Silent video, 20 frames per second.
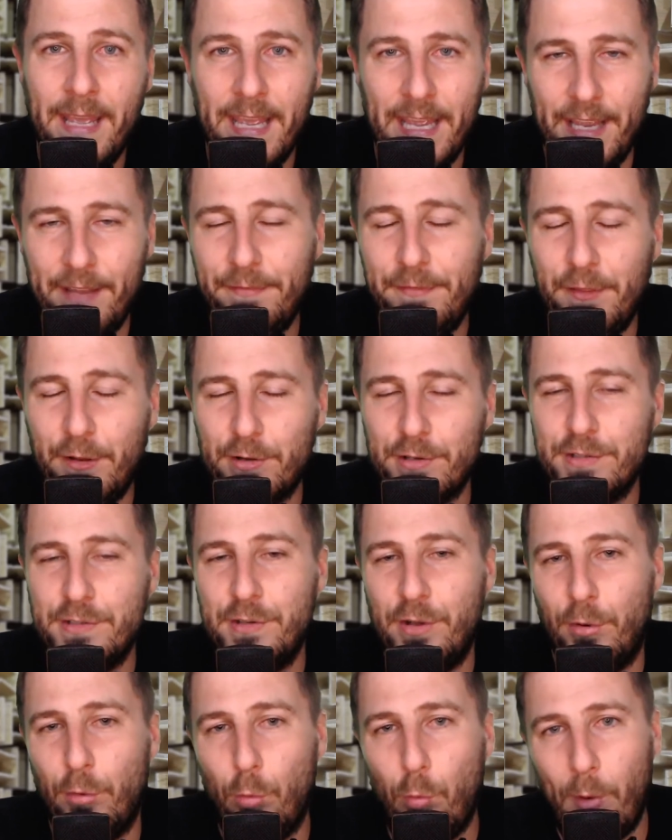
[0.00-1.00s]
if there's
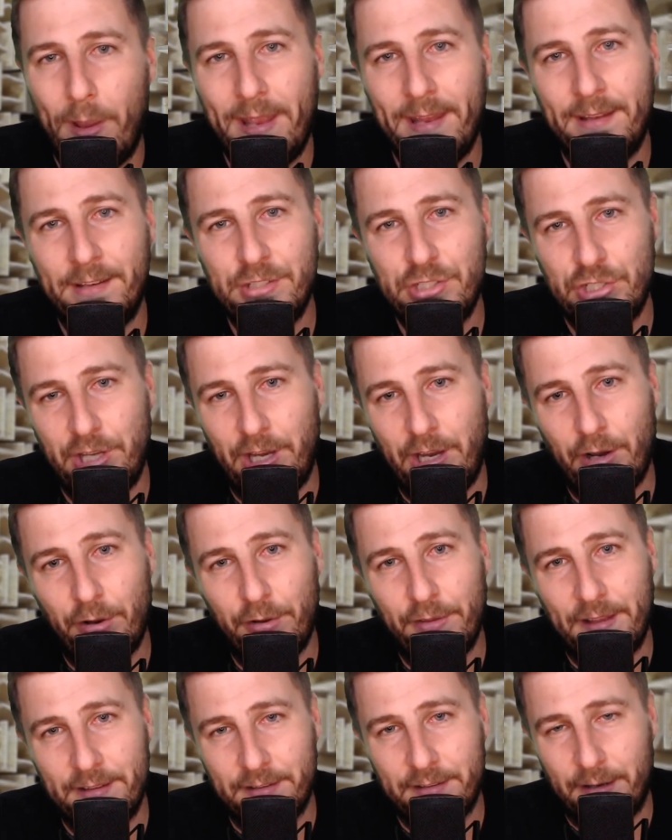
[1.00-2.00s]
no wind
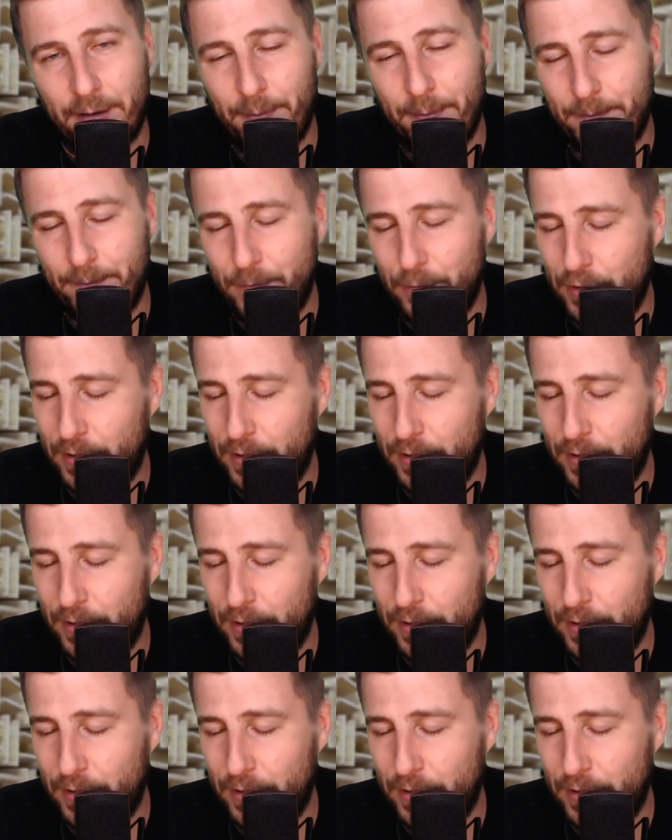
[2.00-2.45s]
shear that's going